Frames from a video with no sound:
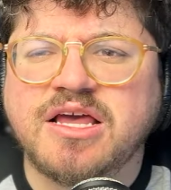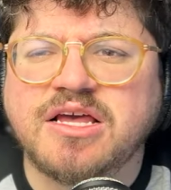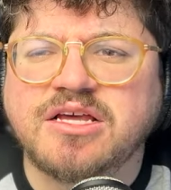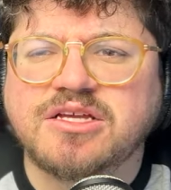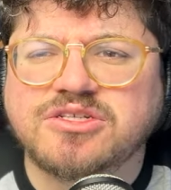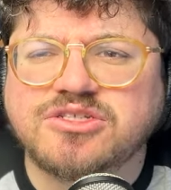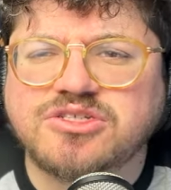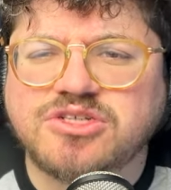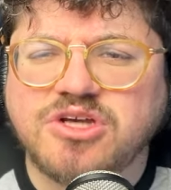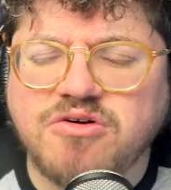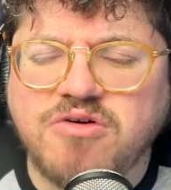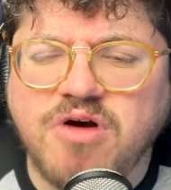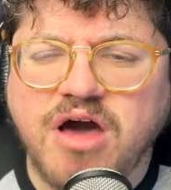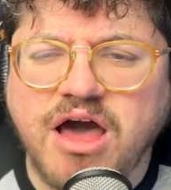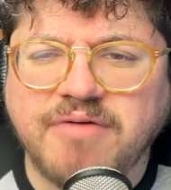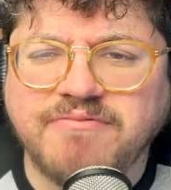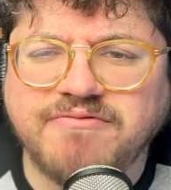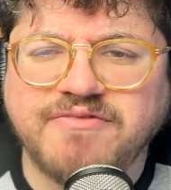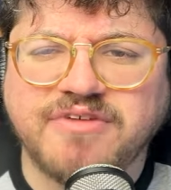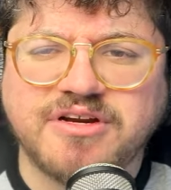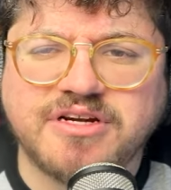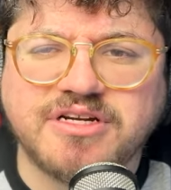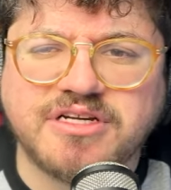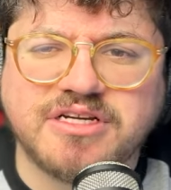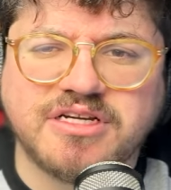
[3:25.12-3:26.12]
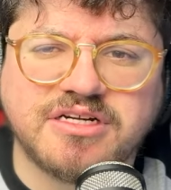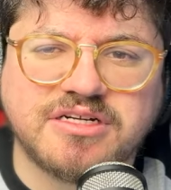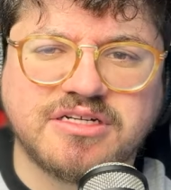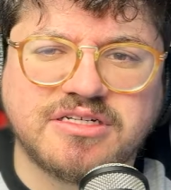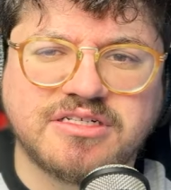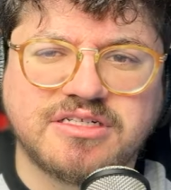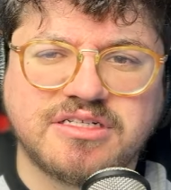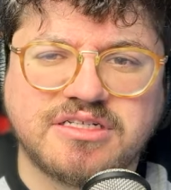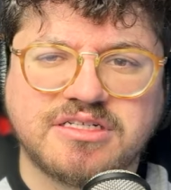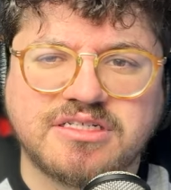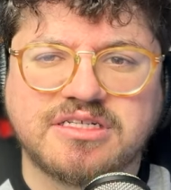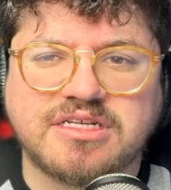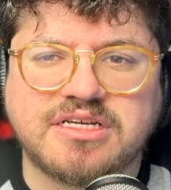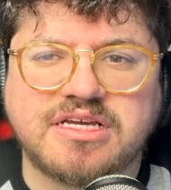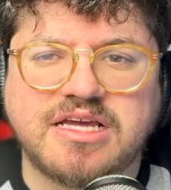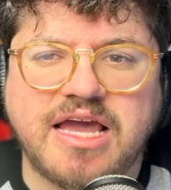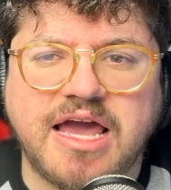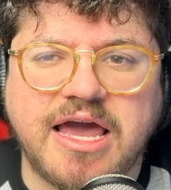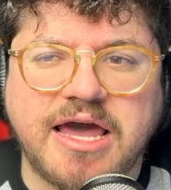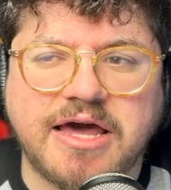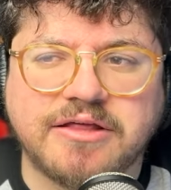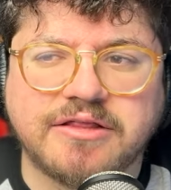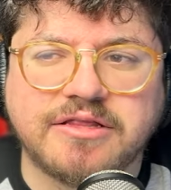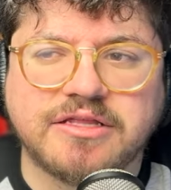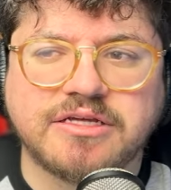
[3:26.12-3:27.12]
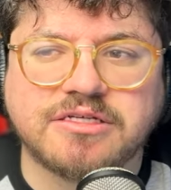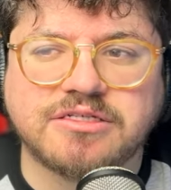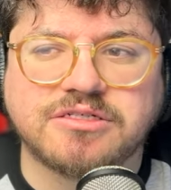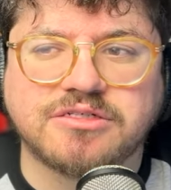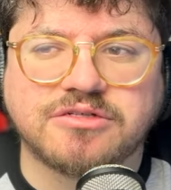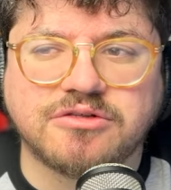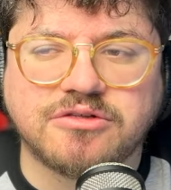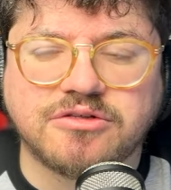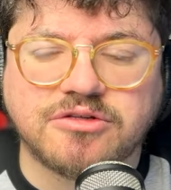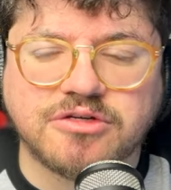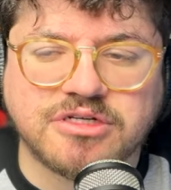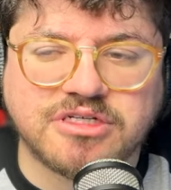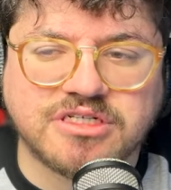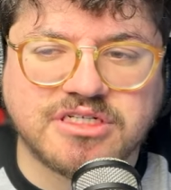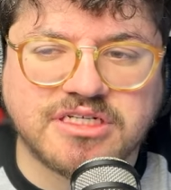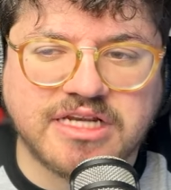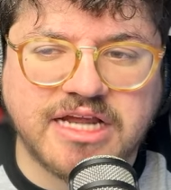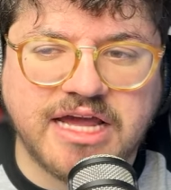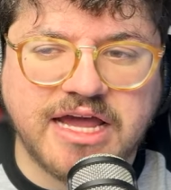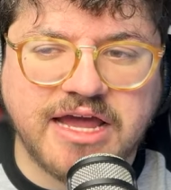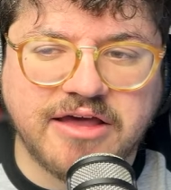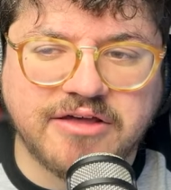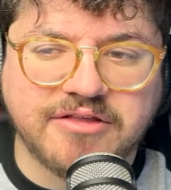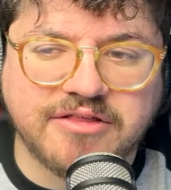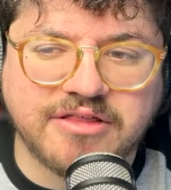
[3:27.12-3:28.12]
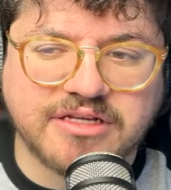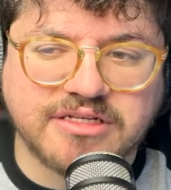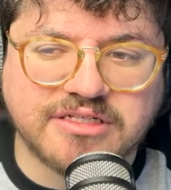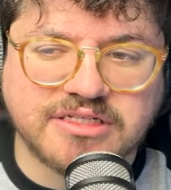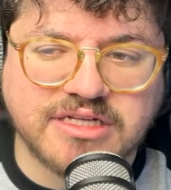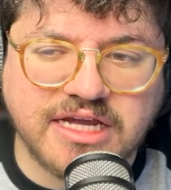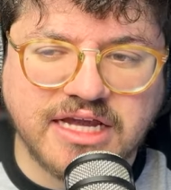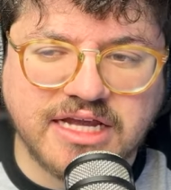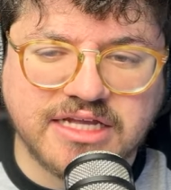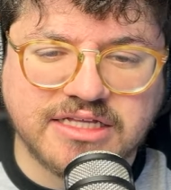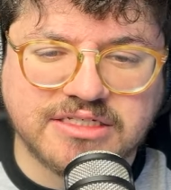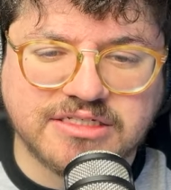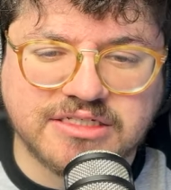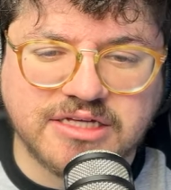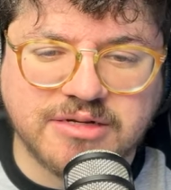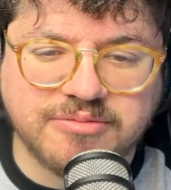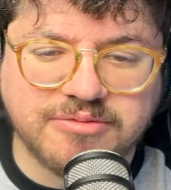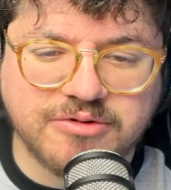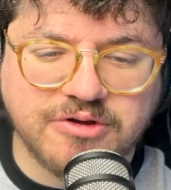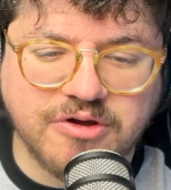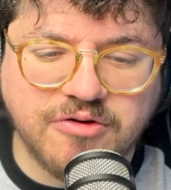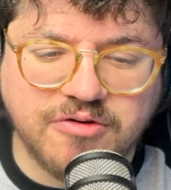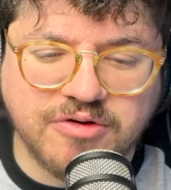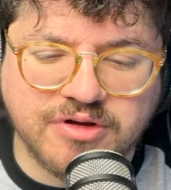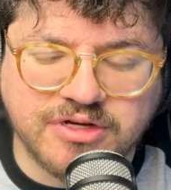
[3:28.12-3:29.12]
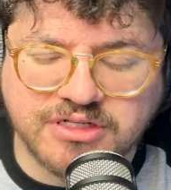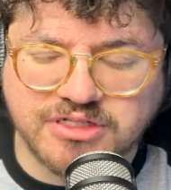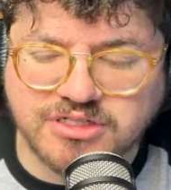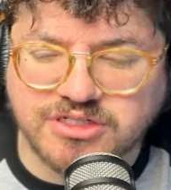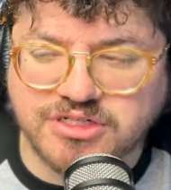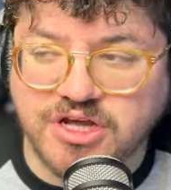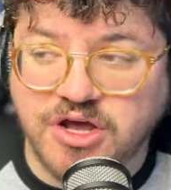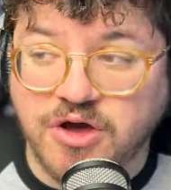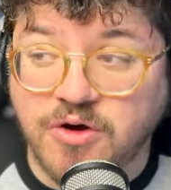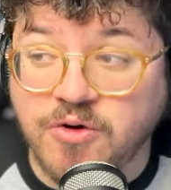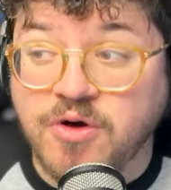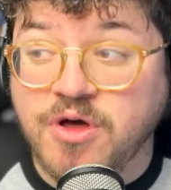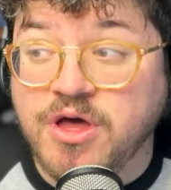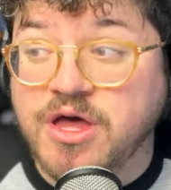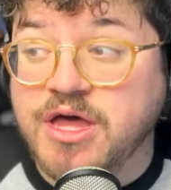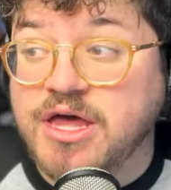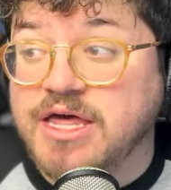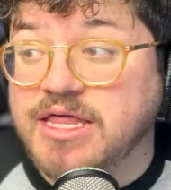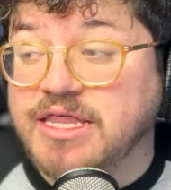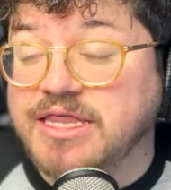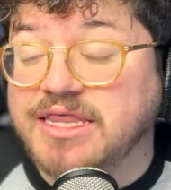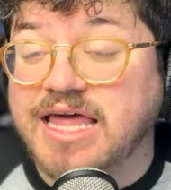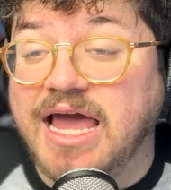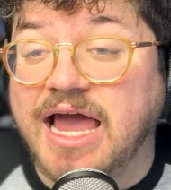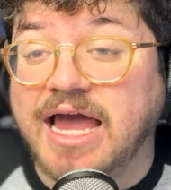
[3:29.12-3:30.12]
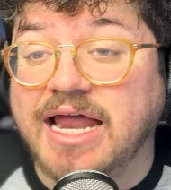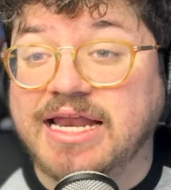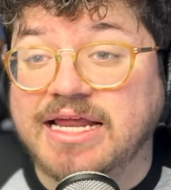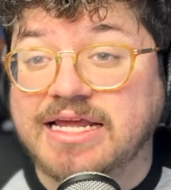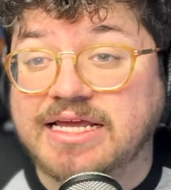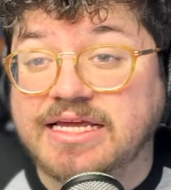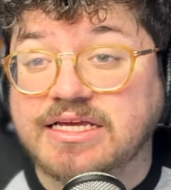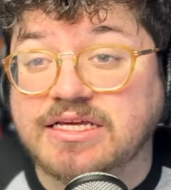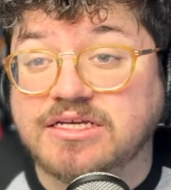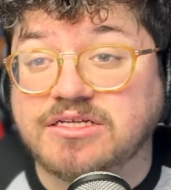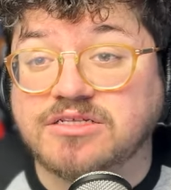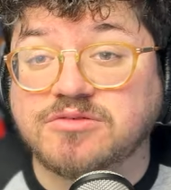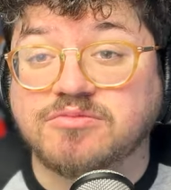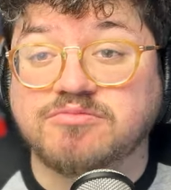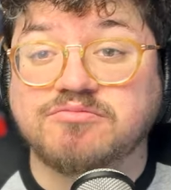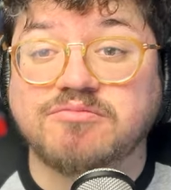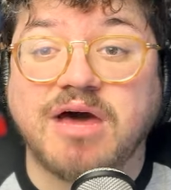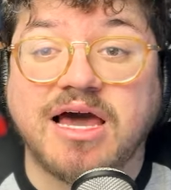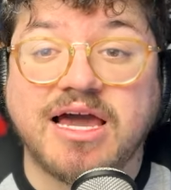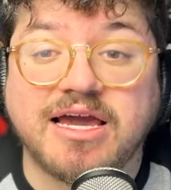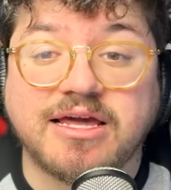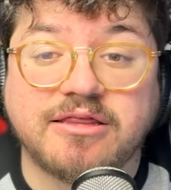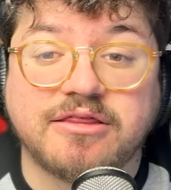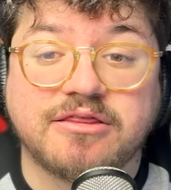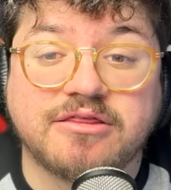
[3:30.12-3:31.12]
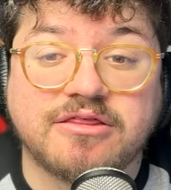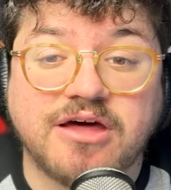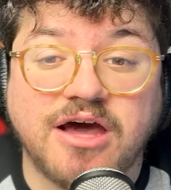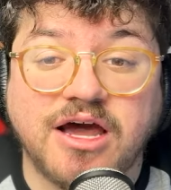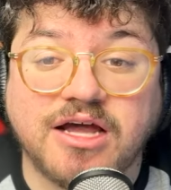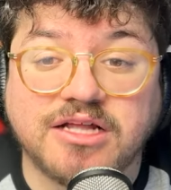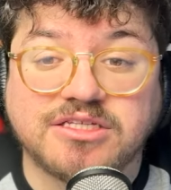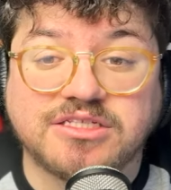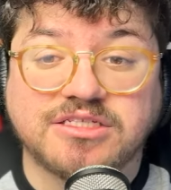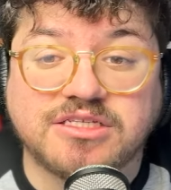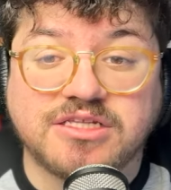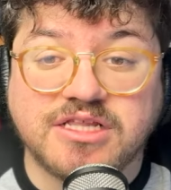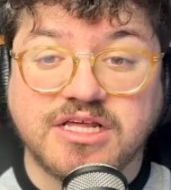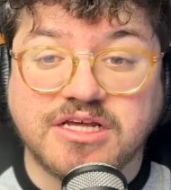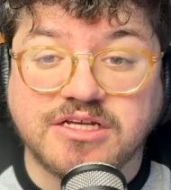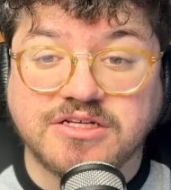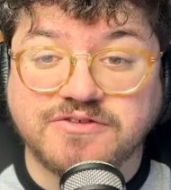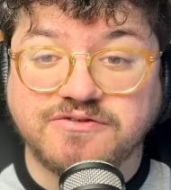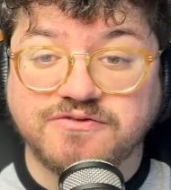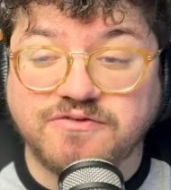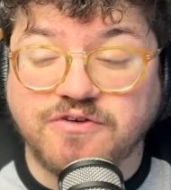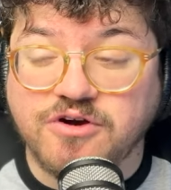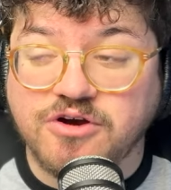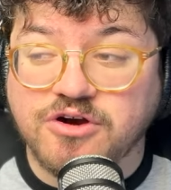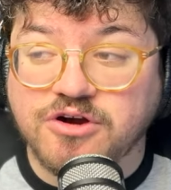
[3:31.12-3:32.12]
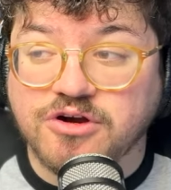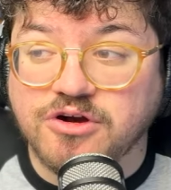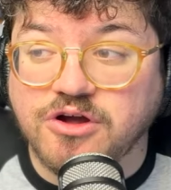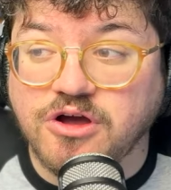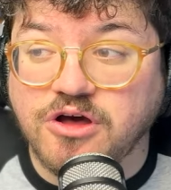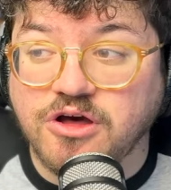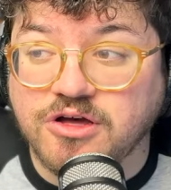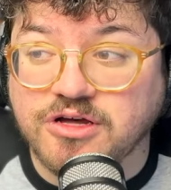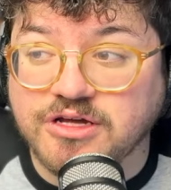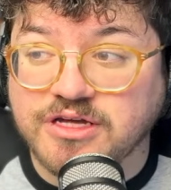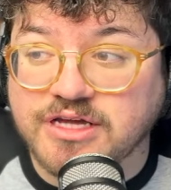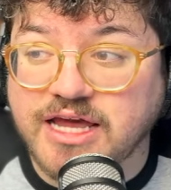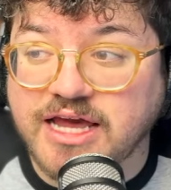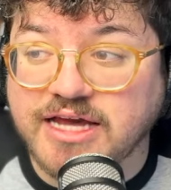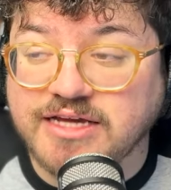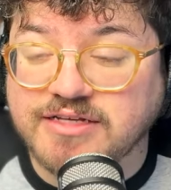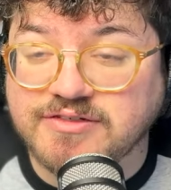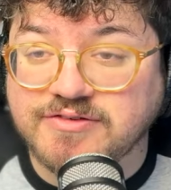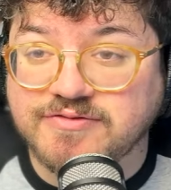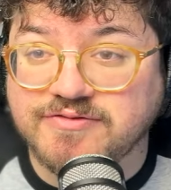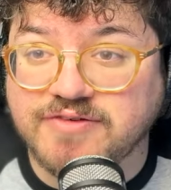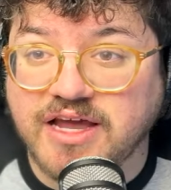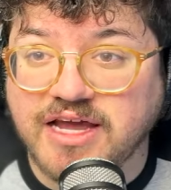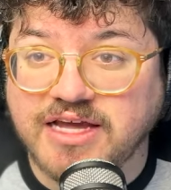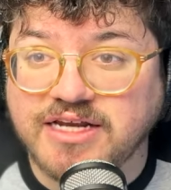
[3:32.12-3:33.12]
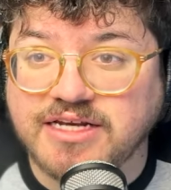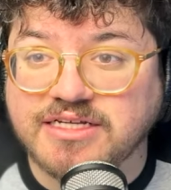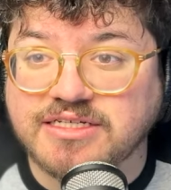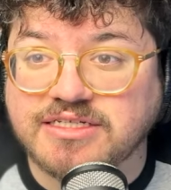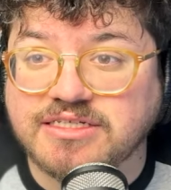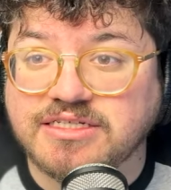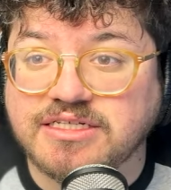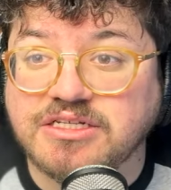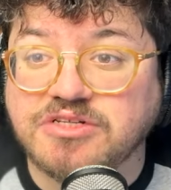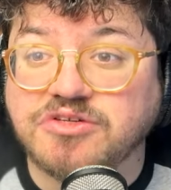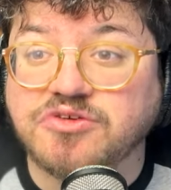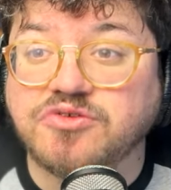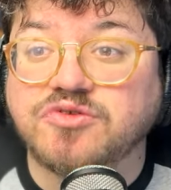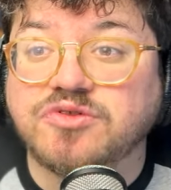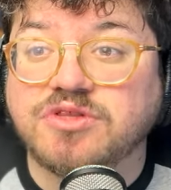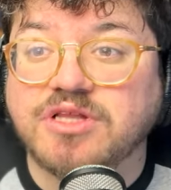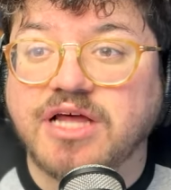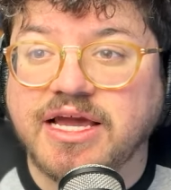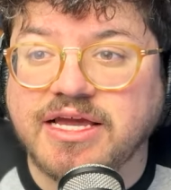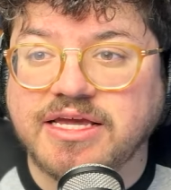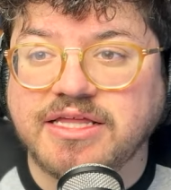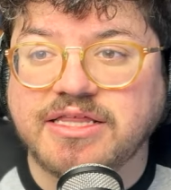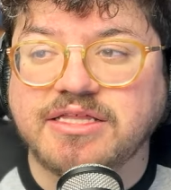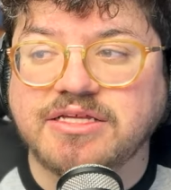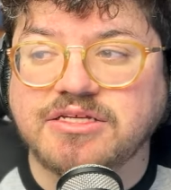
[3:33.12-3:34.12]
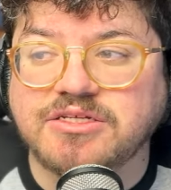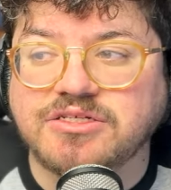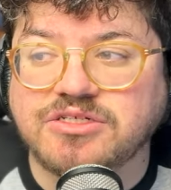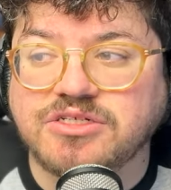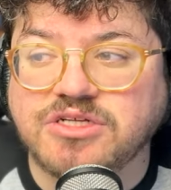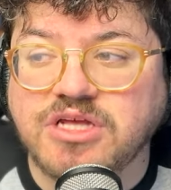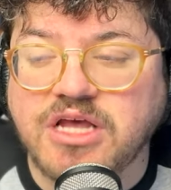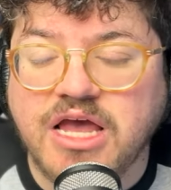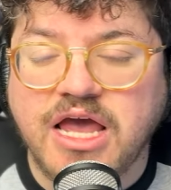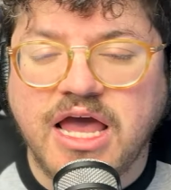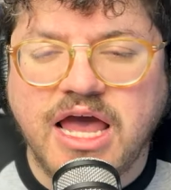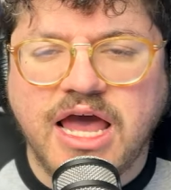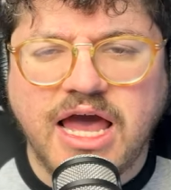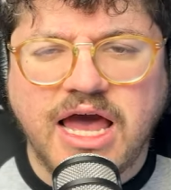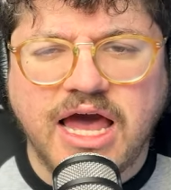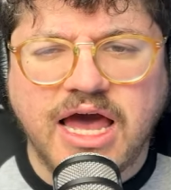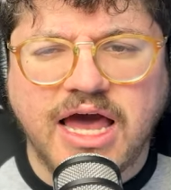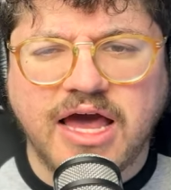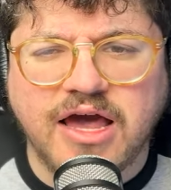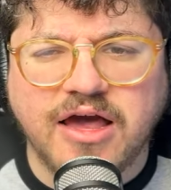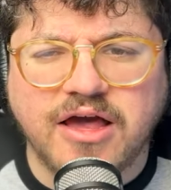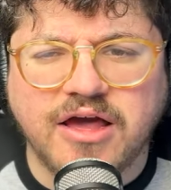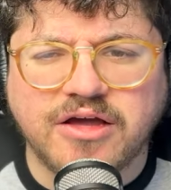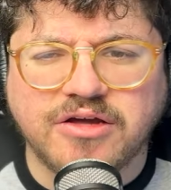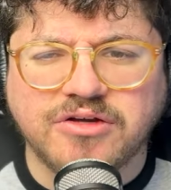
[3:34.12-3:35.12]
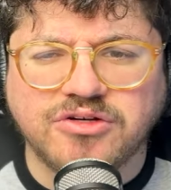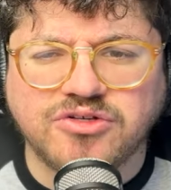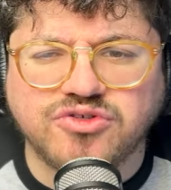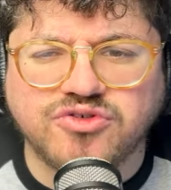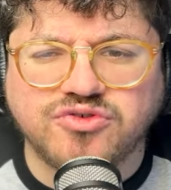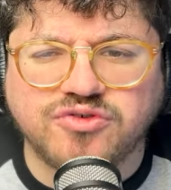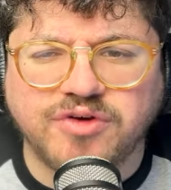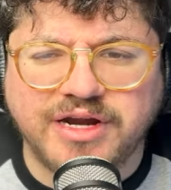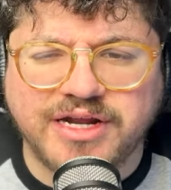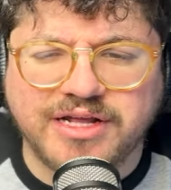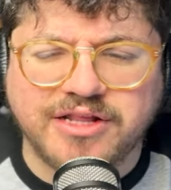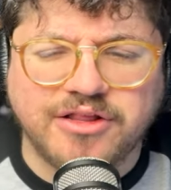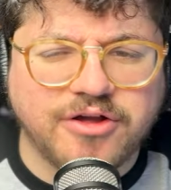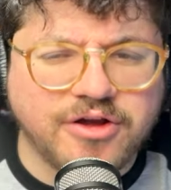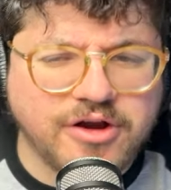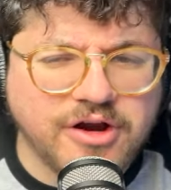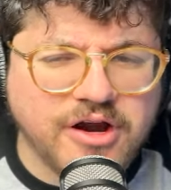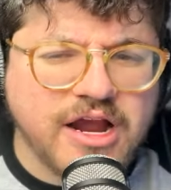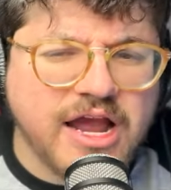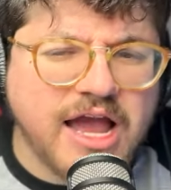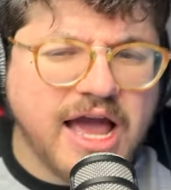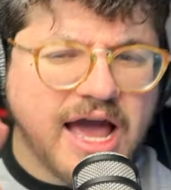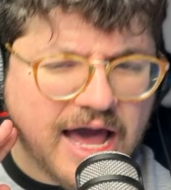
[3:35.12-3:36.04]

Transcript: So I'm very curious to see how this looks and how this ends up going. So that is my thoughts thus far on Kinds of Kindness. Did you like this uh, trailer?